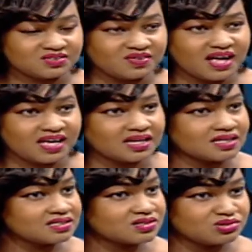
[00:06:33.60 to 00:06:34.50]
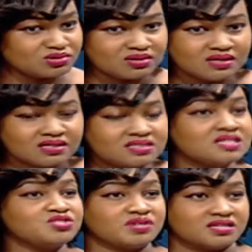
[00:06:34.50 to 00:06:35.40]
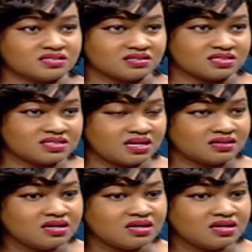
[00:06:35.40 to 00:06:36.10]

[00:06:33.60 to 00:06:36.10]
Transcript: In as far as sea trade is concerned.